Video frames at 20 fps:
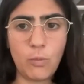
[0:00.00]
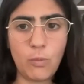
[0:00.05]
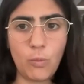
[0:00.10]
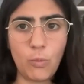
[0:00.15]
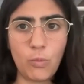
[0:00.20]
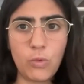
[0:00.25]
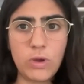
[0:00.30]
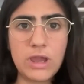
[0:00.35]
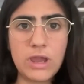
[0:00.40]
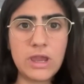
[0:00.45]

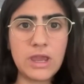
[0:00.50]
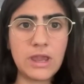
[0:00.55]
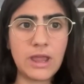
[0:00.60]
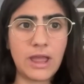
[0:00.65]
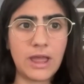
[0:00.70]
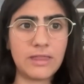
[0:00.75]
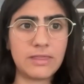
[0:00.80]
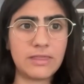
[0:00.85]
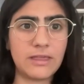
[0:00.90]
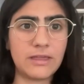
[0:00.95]
we
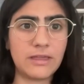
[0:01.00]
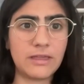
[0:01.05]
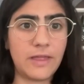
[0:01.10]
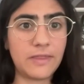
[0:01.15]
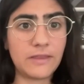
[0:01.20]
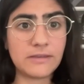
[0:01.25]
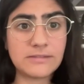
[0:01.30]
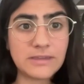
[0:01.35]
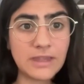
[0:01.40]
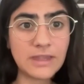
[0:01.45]
at
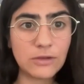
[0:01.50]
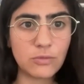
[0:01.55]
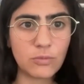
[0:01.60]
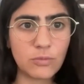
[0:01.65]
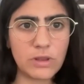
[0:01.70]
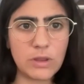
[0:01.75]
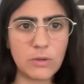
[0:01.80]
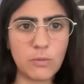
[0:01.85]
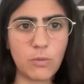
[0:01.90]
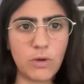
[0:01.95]
the state
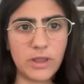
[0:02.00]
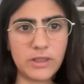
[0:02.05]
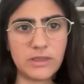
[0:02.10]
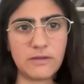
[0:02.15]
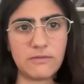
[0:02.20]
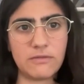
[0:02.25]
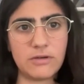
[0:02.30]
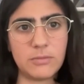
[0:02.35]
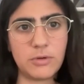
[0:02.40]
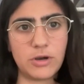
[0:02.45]
really
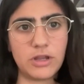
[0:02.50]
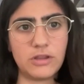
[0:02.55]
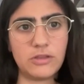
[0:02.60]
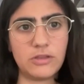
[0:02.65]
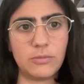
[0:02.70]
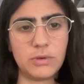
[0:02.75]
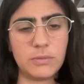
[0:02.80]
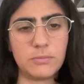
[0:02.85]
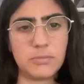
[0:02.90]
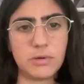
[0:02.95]
want everybody
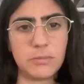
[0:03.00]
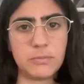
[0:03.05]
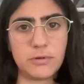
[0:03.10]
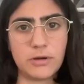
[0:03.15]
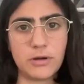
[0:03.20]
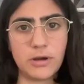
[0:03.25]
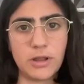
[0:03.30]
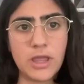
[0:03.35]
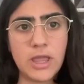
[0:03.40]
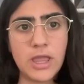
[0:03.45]
to be
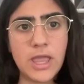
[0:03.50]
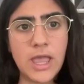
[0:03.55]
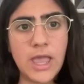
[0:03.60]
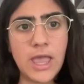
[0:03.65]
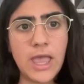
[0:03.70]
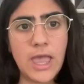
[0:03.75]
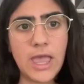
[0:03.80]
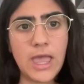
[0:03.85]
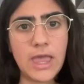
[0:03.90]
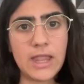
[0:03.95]
prepared.
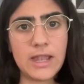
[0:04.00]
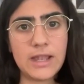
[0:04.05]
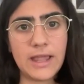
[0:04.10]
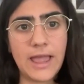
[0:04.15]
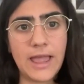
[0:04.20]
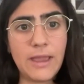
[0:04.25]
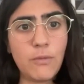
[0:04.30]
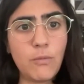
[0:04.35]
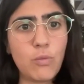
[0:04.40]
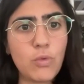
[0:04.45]
And
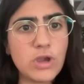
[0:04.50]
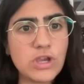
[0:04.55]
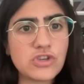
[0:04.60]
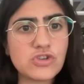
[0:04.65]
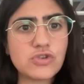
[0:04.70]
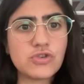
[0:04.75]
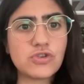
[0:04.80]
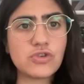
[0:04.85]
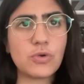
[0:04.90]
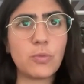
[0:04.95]
I
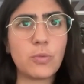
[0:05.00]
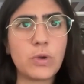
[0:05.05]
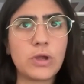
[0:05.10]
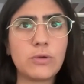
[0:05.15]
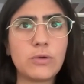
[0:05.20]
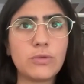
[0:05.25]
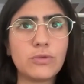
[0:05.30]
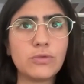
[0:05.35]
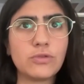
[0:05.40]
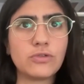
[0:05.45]
wish we
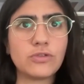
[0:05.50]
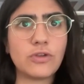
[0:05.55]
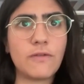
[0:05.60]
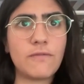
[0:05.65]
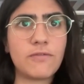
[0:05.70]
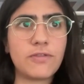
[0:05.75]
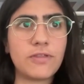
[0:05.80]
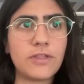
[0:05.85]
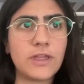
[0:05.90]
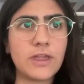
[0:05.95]
could do
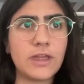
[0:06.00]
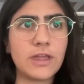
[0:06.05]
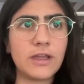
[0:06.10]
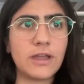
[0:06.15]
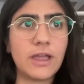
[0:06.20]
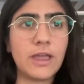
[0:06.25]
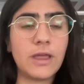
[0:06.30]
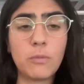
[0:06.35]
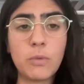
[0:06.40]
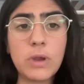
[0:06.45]

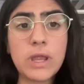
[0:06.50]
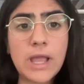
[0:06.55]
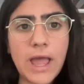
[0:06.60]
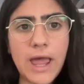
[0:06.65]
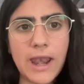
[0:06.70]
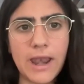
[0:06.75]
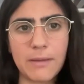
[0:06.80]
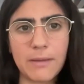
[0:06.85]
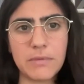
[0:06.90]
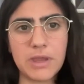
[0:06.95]
something, and we
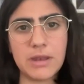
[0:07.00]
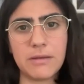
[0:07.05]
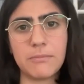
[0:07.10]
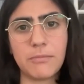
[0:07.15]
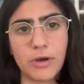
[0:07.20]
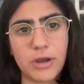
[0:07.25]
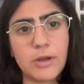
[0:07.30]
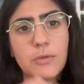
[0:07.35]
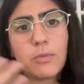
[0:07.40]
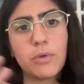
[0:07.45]
can, I
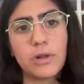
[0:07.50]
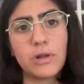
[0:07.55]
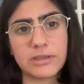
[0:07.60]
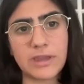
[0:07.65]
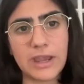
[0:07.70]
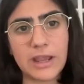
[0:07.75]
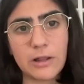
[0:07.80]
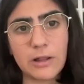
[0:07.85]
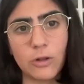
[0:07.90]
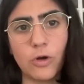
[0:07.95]
mean, but it will
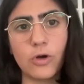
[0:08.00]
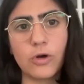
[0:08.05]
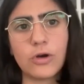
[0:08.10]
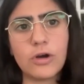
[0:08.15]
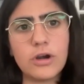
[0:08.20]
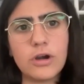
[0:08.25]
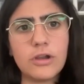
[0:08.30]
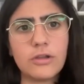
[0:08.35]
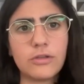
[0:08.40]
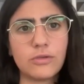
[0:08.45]
take
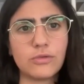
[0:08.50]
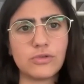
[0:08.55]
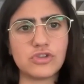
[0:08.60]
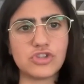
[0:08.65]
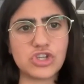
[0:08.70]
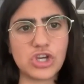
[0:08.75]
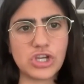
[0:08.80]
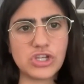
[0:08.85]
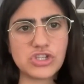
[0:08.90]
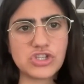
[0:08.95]
longer to
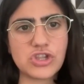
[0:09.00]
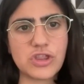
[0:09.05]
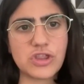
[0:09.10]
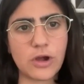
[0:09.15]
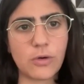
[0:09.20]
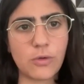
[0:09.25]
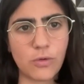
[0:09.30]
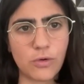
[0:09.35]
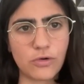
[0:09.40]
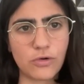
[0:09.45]
change
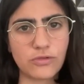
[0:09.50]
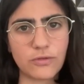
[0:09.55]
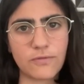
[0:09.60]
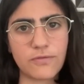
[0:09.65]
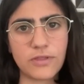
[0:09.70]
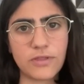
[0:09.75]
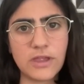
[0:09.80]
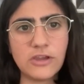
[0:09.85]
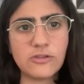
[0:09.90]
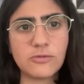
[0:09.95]
the course of
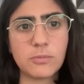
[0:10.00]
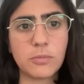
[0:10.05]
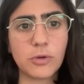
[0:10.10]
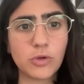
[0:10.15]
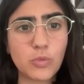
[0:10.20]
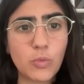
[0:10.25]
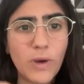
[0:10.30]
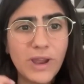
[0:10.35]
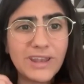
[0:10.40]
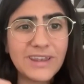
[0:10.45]
things.
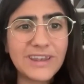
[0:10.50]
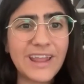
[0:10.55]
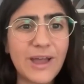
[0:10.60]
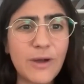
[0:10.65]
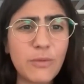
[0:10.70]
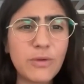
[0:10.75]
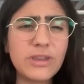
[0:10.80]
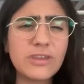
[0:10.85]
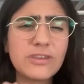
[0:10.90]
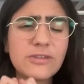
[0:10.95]
But right
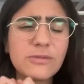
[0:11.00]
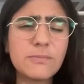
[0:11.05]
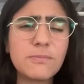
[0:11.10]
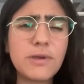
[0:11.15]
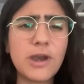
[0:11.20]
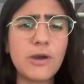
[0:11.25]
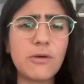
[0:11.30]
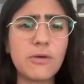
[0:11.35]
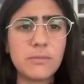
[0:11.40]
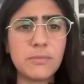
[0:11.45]
now, it's
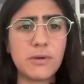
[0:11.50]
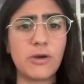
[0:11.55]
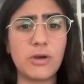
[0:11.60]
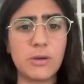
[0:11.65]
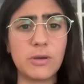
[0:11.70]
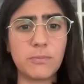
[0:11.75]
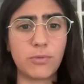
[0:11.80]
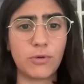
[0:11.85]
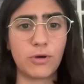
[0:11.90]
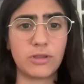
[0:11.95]
very,
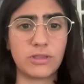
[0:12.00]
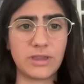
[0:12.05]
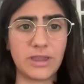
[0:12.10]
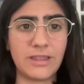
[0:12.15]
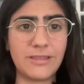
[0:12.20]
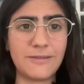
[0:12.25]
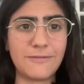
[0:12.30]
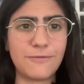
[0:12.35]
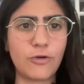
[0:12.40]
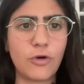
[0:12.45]
very
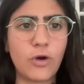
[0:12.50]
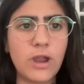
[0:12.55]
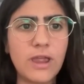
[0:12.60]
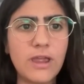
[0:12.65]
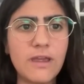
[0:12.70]
important for